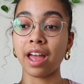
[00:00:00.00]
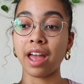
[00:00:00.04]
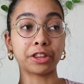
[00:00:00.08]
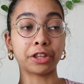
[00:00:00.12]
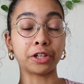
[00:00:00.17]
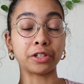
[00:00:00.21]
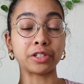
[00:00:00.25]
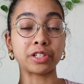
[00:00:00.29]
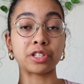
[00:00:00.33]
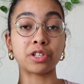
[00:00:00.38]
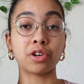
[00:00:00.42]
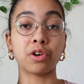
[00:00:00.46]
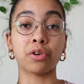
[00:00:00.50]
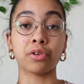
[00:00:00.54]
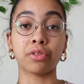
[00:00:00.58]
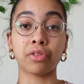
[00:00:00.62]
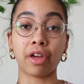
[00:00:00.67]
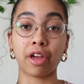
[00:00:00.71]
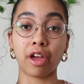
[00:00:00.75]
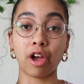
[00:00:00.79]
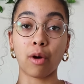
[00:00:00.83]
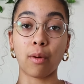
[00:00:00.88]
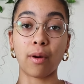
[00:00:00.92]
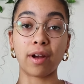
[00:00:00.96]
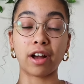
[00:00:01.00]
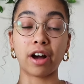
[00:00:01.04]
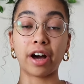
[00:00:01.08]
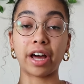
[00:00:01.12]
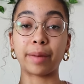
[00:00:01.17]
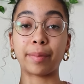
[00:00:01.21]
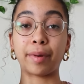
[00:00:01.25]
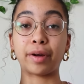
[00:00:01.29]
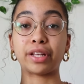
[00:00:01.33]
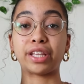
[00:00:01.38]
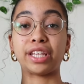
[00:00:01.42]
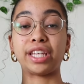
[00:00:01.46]
There's this whole thing going on
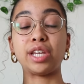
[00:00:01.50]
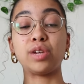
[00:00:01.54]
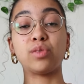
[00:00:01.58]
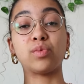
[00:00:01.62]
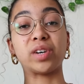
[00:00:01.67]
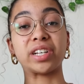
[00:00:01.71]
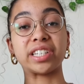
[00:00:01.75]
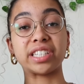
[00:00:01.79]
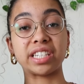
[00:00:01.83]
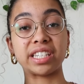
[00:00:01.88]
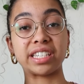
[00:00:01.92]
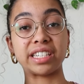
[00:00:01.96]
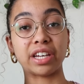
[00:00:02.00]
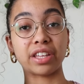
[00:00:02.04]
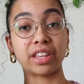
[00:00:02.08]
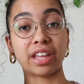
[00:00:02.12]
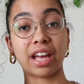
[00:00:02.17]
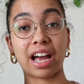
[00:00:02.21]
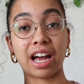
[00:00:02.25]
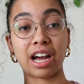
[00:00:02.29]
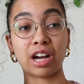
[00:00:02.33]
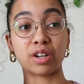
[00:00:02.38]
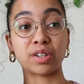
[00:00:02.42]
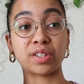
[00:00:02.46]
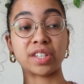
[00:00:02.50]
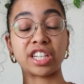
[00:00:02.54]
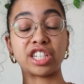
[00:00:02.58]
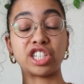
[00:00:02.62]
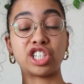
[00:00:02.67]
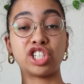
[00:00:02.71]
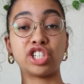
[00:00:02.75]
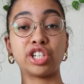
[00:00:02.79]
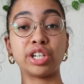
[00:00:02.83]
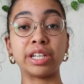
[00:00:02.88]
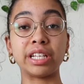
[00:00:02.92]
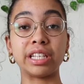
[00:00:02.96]
about he wants to sell the house and
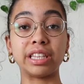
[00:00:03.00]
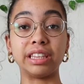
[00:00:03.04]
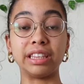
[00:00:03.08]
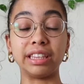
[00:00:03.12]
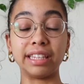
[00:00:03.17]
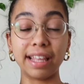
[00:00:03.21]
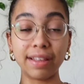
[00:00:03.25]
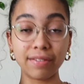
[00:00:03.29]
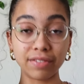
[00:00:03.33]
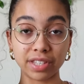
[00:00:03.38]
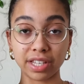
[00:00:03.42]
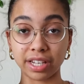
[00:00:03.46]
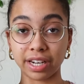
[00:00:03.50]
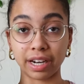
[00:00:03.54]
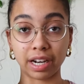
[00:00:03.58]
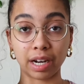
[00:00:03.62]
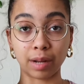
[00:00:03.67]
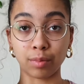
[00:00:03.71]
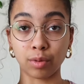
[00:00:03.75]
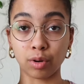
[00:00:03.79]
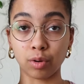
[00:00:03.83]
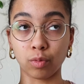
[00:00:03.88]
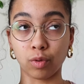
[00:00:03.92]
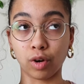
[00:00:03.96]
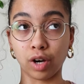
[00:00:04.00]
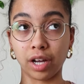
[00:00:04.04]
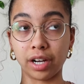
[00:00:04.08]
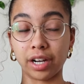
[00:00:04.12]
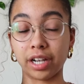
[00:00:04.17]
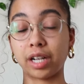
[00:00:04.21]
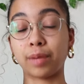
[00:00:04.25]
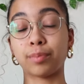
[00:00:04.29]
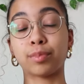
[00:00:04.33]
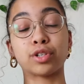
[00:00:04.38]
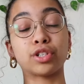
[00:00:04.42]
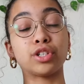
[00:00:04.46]
she lives in it, number one,
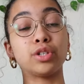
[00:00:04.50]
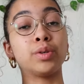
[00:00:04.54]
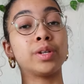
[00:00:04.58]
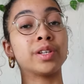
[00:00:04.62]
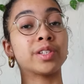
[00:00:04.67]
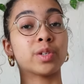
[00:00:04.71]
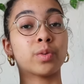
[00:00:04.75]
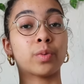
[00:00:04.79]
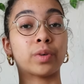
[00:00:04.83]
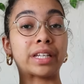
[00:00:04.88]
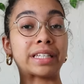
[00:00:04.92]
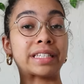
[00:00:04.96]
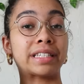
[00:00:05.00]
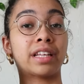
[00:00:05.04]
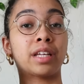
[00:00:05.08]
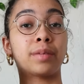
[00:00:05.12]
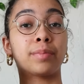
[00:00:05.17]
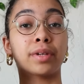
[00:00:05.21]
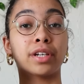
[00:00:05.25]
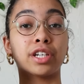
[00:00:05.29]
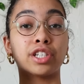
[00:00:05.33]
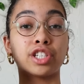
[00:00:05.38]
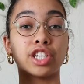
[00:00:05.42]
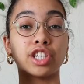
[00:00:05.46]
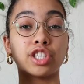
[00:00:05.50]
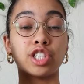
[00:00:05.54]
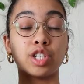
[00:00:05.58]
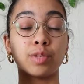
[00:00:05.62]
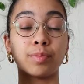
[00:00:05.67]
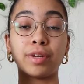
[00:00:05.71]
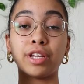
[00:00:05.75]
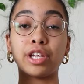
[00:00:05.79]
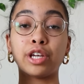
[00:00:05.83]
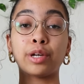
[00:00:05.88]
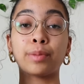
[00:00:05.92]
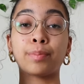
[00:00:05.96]
and number two, doesn't want to sell it because she has too
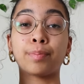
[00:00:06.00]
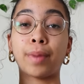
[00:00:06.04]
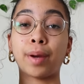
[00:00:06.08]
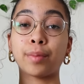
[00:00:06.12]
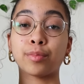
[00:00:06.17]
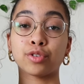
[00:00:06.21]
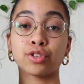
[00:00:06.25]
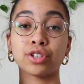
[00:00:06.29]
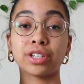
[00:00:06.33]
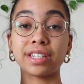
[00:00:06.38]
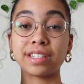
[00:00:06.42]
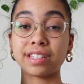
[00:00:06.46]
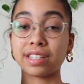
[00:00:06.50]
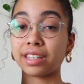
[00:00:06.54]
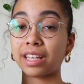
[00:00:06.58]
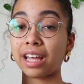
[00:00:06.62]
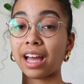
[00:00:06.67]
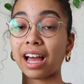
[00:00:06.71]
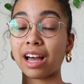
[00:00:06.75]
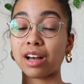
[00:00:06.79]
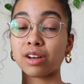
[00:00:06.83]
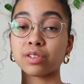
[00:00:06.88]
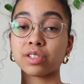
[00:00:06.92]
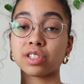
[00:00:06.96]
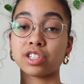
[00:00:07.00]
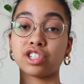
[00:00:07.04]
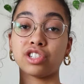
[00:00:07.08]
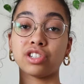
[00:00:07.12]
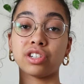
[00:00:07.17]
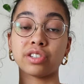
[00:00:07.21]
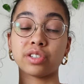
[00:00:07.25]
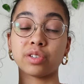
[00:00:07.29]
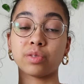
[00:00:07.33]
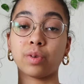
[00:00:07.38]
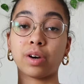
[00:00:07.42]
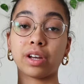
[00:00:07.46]
many good memories in the house that she
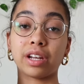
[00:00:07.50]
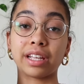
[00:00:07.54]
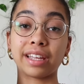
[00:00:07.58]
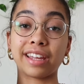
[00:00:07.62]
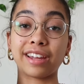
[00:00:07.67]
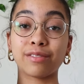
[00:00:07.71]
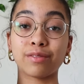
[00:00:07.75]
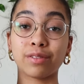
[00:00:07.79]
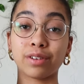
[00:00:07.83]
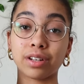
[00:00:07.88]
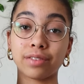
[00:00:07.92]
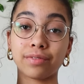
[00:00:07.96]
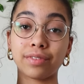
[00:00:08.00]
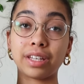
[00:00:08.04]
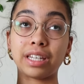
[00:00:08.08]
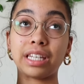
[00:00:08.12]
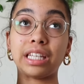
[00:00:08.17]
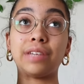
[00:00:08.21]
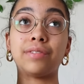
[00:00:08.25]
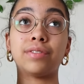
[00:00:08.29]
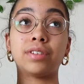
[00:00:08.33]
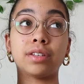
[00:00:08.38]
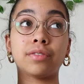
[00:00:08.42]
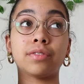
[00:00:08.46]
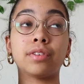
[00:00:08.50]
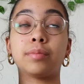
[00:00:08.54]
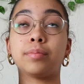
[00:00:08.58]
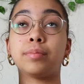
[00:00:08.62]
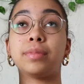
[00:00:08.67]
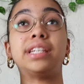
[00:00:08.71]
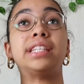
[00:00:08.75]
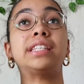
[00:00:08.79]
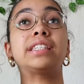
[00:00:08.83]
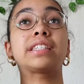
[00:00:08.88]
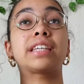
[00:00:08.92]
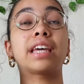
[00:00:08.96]
doesn't want to get rid of it, even if it
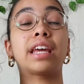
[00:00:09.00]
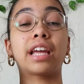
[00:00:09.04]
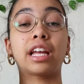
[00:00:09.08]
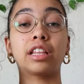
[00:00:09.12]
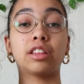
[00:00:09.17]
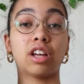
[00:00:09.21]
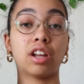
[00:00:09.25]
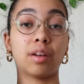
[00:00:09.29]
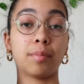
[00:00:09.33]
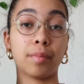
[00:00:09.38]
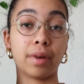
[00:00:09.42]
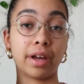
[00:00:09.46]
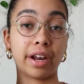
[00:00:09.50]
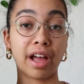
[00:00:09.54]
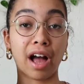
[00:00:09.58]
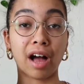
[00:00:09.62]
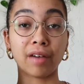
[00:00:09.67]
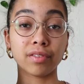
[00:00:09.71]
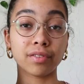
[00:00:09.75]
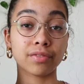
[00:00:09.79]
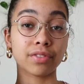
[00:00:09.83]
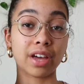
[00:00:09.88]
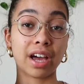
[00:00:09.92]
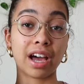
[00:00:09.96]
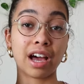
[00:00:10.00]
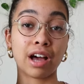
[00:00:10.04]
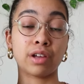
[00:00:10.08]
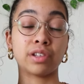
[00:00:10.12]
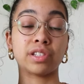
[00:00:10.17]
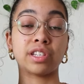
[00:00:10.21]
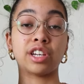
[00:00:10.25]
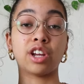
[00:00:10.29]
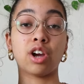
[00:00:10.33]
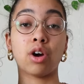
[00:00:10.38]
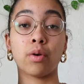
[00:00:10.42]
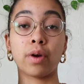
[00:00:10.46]
means getting a lot of money off of the
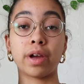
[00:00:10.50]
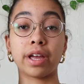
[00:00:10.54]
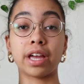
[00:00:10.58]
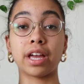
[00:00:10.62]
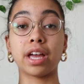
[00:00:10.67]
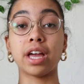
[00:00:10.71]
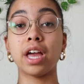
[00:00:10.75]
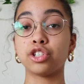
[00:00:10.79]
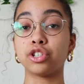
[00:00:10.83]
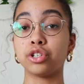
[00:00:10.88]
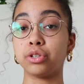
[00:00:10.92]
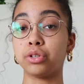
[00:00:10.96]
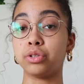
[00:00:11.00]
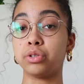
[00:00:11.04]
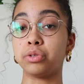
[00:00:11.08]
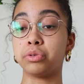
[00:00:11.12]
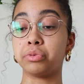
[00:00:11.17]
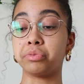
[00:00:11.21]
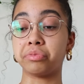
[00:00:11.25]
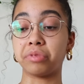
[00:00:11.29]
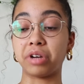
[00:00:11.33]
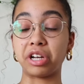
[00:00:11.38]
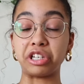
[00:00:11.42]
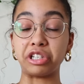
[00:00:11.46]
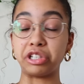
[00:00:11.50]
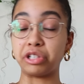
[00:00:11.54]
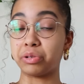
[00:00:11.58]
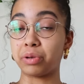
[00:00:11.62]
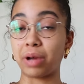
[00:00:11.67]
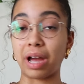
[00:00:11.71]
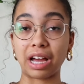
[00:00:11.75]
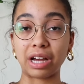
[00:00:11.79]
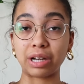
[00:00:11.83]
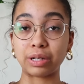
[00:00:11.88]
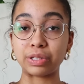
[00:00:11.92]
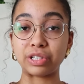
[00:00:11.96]
house and going to a new
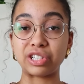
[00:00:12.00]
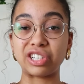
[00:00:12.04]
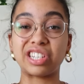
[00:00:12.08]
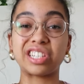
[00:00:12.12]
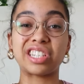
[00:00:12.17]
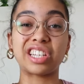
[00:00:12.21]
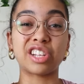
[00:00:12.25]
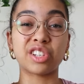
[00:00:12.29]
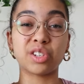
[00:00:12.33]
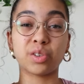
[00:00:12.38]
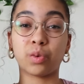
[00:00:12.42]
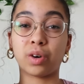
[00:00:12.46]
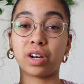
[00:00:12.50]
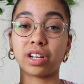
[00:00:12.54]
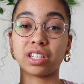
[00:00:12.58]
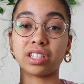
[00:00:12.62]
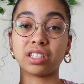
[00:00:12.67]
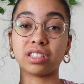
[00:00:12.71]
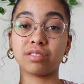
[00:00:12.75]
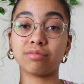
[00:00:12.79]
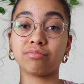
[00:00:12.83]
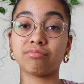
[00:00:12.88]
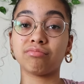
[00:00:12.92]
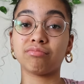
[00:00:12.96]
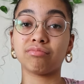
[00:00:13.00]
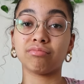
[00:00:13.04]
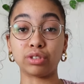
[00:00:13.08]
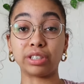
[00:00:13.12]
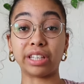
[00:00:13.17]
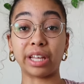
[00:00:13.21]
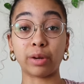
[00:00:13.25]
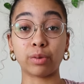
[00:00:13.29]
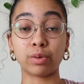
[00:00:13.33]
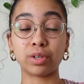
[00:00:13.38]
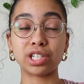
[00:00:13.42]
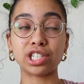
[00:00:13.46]
house. She just doesn't want to
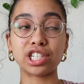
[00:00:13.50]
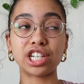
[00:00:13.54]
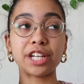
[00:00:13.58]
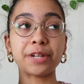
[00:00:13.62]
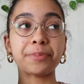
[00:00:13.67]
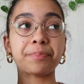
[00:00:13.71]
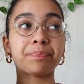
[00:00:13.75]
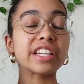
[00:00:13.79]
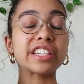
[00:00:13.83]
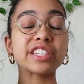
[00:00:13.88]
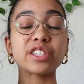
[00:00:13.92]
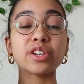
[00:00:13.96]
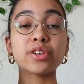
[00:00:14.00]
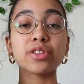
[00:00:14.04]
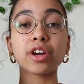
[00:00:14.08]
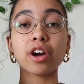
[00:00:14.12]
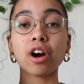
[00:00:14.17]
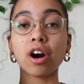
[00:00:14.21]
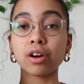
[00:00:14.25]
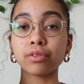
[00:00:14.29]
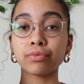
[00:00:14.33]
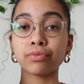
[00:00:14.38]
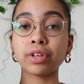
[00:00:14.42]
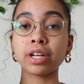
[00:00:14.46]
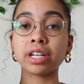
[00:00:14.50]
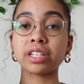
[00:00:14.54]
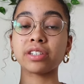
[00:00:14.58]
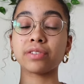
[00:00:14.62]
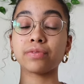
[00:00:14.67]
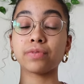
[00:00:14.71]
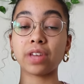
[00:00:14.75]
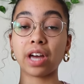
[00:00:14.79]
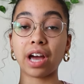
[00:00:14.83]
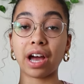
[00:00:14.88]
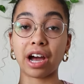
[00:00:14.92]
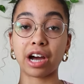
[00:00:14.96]
relinquish it. And so the conflict
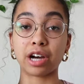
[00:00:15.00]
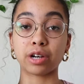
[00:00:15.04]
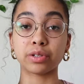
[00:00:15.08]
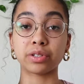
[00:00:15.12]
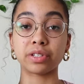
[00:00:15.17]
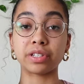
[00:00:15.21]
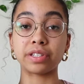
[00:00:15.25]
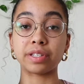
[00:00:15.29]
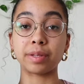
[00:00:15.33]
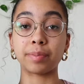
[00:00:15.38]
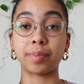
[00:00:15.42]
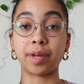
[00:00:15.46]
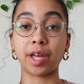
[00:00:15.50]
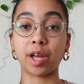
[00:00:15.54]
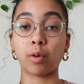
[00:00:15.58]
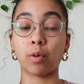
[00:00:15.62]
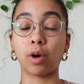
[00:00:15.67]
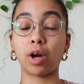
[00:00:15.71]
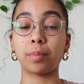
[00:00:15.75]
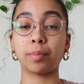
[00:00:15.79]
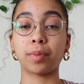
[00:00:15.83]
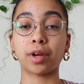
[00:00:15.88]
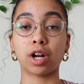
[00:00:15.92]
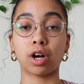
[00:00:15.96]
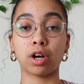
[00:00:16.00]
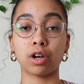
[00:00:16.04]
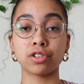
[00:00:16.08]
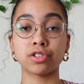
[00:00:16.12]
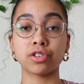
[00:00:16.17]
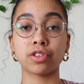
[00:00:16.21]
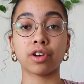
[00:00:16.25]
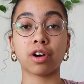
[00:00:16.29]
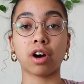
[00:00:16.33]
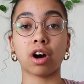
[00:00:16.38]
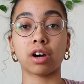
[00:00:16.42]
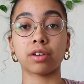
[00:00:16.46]
of the house is a big one, but
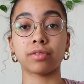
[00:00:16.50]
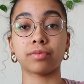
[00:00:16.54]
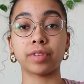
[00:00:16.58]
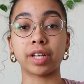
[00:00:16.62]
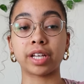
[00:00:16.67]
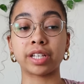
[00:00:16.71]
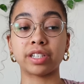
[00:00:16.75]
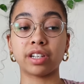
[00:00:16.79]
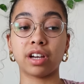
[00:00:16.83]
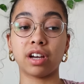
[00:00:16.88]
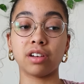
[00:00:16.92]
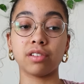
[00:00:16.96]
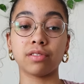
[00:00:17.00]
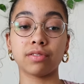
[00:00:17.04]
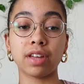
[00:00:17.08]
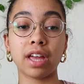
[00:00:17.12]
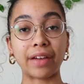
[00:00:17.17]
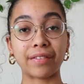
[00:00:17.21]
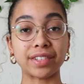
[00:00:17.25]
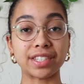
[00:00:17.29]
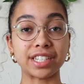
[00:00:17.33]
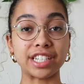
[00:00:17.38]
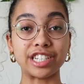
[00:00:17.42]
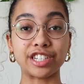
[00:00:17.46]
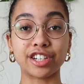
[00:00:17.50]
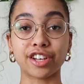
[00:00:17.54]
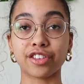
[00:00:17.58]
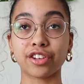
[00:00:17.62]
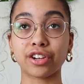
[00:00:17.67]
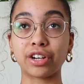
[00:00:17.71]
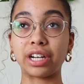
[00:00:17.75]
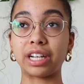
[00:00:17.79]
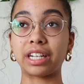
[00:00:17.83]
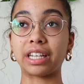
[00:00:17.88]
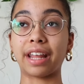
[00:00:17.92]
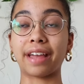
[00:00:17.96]
also the conflict of they haven't seen each
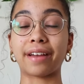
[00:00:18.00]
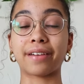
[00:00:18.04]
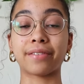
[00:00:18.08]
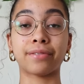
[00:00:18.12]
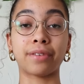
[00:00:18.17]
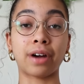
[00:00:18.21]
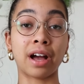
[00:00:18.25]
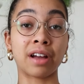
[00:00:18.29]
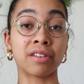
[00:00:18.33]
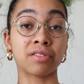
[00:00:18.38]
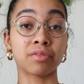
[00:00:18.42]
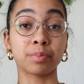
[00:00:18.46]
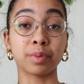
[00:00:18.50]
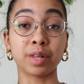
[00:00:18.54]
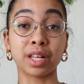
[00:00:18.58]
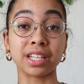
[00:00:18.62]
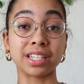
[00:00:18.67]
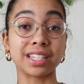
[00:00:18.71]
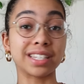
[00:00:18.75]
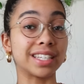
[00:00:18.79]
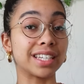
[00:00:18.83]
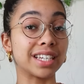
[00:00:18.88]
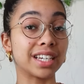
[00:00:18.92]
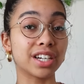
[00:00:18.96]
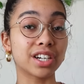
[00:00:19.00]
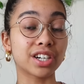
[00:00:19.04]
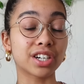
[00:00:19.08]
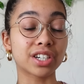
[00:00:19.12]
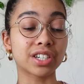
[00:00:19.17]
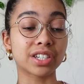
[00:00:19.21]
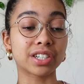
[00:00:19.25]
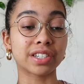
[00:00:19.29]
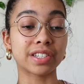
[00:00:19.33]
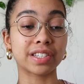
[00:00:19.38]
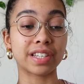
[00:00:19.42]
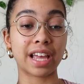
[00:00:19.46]
other in like 5+
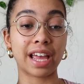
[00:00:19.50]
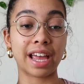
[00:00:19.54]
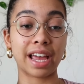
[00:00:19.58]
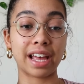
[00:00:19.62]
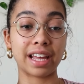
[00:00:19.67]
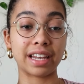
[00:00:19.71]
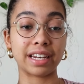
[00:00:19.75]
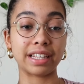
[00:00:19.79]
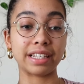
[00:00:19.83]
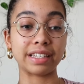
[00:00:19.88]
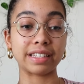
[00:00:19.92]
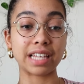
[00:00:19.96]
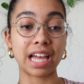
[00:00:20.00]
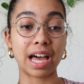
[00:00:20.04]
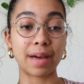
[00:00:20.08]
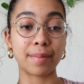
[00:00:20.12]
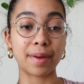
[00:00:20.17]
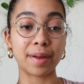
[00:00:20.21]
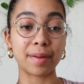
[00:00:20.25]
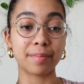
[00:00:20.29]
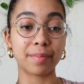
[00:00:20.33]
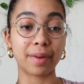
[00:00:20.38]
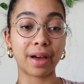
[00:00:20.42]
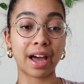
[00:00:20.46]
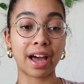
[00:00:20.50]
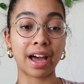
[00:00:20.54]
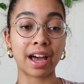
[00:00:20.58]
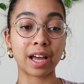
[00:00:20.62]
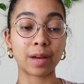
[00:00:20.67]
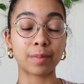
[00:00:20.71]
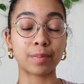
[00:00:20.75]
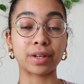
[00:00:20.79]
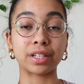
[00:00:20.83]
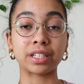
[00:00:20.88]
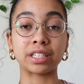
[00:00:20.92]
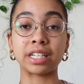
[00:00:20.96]
years, and he's coming
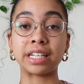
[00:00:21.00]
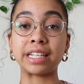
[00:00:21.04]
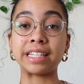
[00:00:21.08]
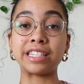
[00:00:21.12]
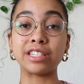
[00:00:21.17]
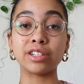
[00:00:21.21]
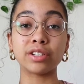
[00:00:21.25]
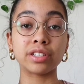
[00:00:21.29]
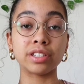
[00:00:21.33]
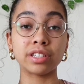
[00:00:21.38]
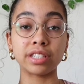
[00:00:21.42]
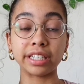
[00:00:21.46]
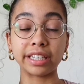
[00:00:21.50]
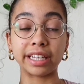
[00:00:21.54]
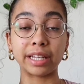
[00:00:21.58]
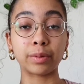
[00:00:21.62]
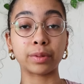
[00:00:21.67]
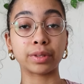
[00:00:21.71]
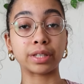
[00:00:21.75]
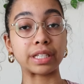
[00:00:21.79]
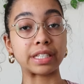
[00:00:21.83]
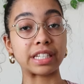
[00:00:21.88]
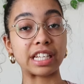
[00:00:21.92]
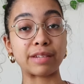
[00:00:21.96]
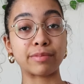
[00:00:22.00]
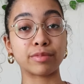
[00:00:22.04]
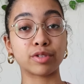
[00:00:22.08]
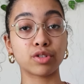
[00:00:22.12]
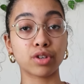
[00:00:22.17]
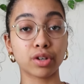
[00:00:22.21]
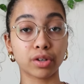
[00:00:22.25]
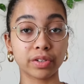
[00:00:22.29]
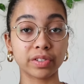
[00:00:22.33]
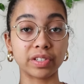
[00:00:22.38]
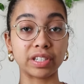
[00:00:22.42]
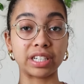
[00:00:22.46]
back, but he's still dealing with the same
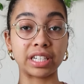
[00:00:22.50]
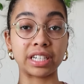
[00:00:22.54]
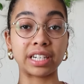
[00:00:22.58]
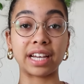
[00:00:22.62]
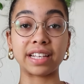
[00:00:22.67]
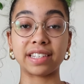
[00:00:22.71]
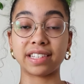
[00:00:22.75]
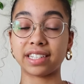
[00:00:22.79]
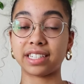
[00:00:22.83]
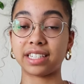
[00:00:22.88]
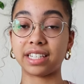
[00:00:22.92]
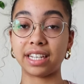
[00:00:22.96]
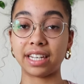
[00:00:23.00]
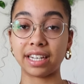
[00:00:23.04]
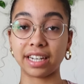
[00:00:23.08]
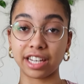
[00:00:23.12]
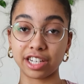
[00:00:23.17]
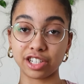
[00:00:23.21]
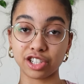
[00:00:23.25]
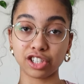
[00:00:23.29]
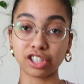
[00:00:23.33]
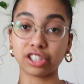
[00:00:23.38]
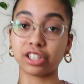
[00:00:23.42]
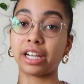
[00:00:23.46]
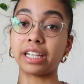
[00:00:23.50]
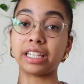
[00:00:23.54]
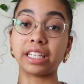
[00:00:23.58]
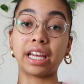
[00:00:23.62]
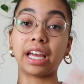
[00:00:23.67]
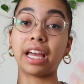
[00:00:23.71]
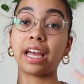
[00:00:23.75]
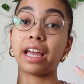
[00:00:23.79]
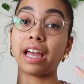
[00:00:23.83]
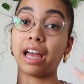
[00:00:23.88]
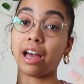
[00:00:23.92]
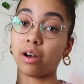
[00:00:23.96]
struggles he did as a teenager,
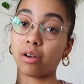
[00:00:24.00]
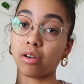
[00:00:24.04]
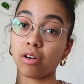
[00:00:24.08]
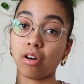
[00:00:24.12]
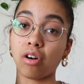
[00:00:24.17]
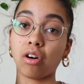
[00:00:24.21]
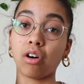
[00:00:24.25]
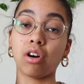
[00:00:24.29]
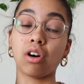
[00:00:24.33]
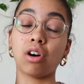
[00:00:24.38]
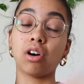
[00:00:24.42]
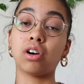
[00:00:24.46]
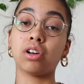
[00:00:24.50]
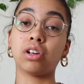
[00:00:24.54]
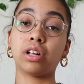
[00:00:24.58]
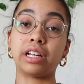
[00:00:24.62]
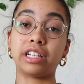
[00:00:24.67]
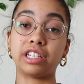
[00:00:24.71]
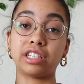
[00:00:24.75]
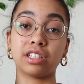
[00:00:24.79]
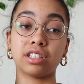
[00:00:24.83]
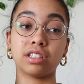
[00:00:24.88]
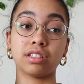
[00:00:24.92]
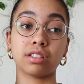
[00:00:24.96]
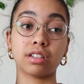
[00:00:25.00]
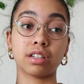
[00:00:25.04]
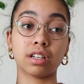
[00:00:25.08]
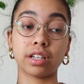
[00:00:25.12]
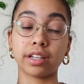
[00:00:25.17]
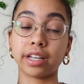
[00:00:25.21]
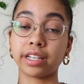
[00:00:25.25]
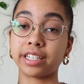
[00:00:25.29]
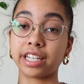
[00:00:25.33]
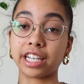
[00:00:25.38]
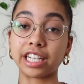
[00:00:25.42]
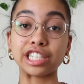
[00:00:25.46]
aka alcohol and
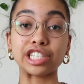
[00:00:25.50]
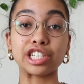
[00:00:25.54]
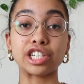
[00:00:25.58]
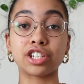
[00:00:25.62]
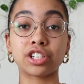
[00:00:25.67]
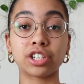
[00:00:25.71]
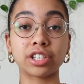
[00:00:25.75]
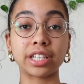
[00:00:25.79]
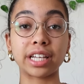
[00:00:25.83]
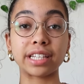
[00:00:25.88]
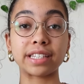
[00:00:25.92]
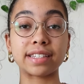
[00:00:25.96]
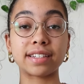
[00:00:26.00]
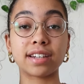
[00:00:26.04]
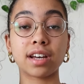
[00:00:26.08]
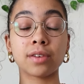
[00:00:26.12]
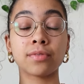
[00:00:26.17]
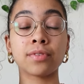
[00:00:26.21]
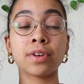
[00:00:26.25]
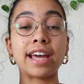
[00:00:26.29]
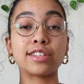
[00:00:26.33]
addiction and all that stuff.